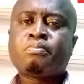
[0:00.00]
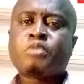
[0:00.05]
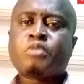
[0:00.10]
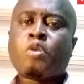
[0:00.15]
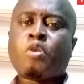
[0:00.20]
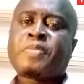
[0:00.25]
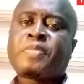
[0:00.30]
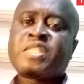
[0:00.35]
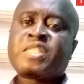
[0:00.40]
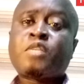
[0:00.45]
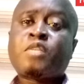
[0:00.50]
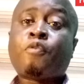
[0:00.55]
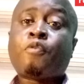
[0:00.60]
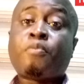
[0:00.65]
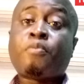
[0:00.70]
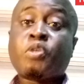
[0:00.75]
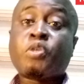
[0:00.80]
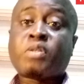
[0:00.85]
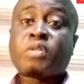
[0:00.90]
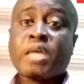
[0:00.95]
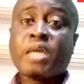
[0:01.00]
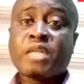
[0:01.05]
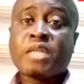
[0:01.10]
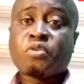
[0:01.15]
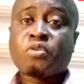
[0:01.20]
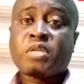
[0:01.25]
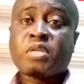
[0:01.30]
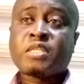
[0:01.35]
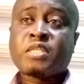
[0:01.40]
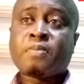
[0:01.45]
or percentage of your target
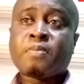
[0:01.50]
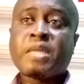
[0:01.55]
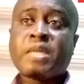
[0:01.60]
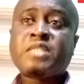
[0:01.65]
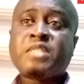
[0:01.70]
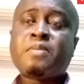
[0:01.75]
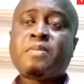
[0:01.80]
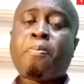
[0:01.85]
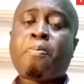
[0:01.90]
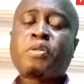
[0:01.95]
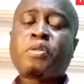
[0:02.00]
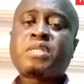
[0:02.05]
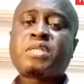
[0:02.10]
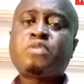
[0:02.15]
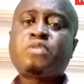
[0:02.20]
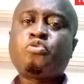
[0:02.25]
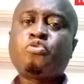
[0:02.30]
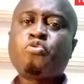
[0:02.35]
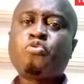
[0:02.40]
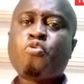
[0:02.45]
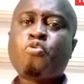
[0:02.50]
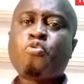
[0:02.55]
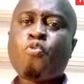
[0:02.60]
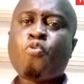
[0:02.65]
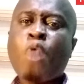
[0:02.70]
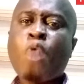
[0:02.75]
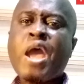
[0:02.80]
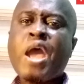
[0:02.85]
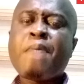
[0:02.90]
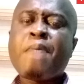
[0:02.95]
audience, but it's important to know
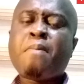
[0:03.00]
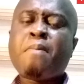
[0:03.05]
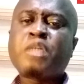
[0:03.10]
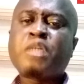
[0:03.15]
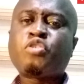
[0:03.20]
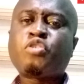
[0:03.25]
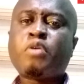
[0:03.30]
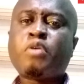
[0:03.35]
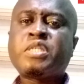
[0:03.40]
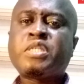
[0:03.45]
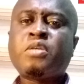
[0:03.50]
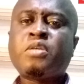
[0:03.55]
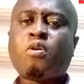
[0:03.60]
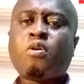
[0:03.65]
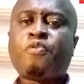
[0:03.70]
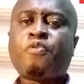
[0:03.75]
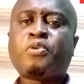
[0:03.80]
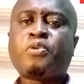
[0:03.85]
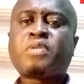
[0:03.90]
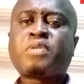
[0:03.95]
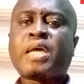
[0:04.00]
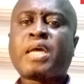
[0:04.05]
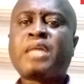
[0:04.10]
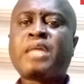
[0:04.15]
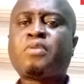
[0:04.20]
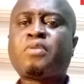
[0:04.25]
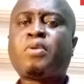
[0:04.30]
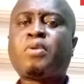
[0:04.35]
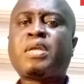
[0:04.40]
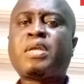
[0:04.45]
where majority of your
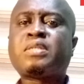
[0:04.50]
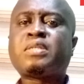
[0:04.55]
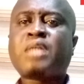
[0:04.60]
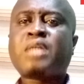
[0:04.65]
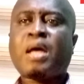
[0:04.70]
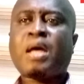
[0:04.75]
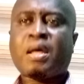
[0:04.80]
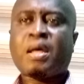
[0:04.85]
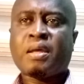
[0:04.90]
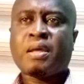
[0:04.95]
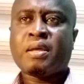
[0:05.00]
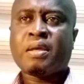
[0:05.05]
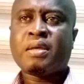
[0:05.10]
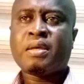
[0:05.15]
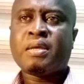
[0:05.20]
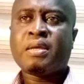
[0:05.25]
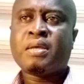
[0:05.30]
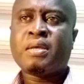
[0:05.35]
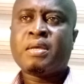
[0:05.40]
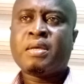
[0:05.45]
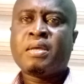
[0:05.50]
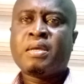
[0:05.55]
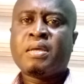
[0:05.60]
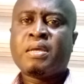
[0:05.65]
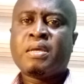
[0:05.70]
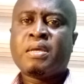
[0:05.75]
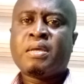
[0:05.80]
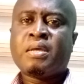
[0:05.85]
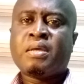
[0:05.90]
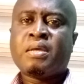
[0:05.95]
target audience are
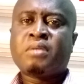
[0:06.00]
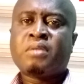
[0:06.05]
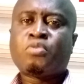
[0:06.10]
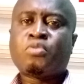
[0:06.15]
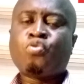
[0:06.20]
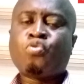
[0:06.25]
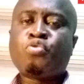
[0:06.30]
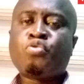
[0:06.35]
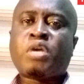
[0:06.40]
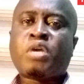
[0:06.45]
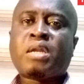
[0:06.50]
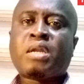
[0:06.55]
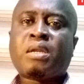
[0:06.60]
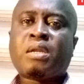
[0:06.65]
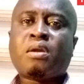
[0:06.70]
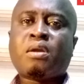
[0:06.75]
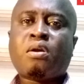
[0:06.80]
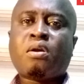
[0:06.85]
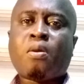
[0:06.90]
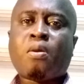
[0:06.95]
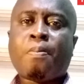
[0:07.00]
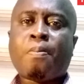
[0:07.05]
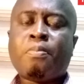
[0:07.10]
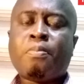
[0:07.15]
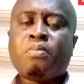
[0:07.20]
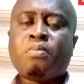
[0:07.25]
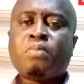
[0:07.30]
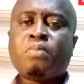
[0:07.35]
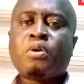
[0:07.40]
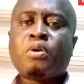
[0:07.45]
so you can
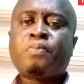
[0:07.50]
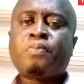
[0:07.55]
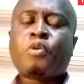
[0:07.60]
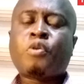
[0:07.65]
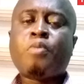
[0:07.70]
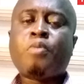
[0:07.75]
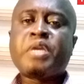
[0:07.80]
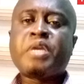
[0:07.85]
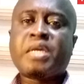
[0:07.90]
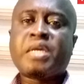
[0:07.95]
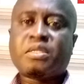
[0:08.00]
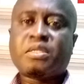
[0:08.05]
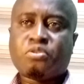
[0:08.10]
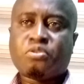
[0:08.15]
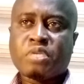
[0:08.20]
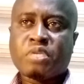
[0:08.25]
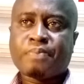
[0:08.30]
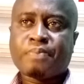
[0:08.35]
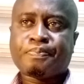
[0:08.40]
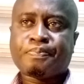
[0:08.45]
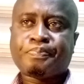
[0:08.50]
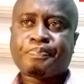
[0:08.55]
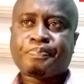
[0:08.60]
communicate to them.